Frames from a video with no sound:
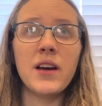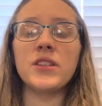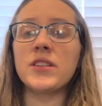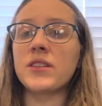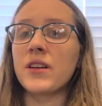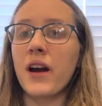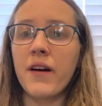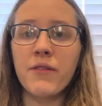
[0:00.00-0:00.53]

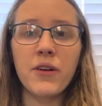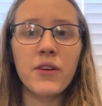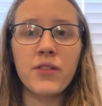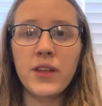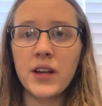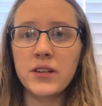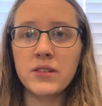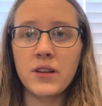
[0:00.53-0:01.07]
discover
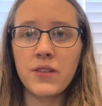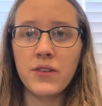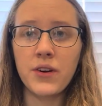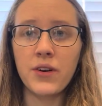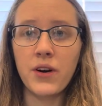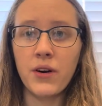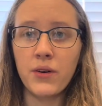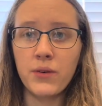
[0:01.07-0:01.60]
things on
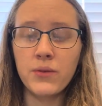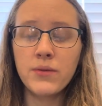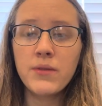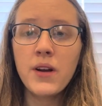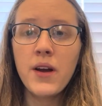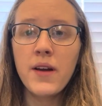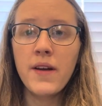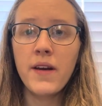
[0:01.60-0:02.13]
their
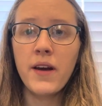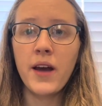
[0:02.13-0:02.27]
own,